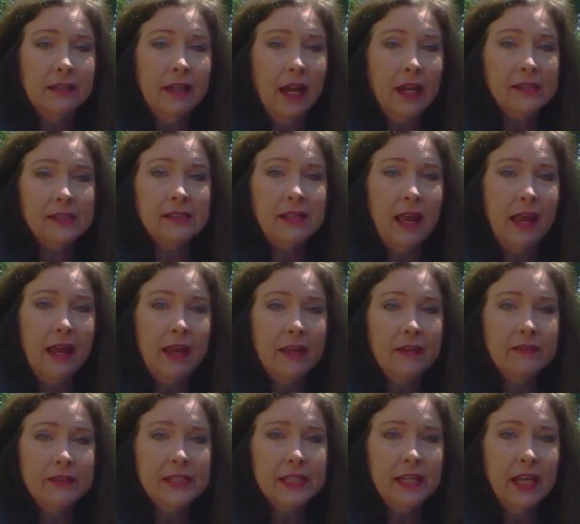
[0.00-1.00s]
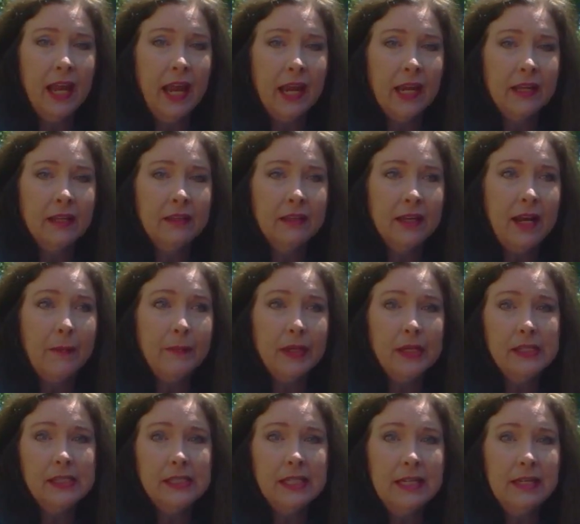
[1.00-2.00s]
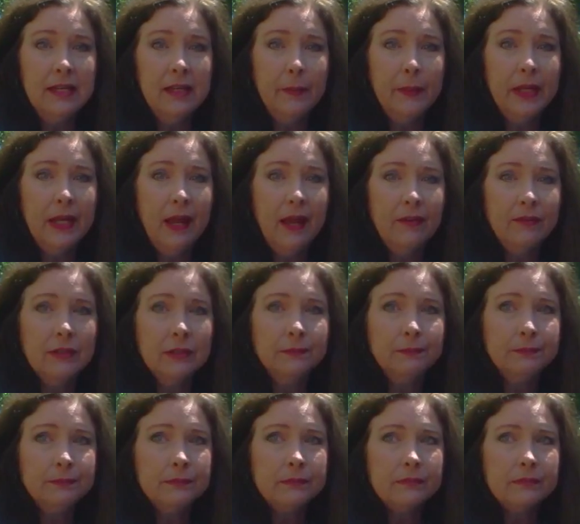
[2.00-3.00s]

got saved and that I'm going to see him in heaven.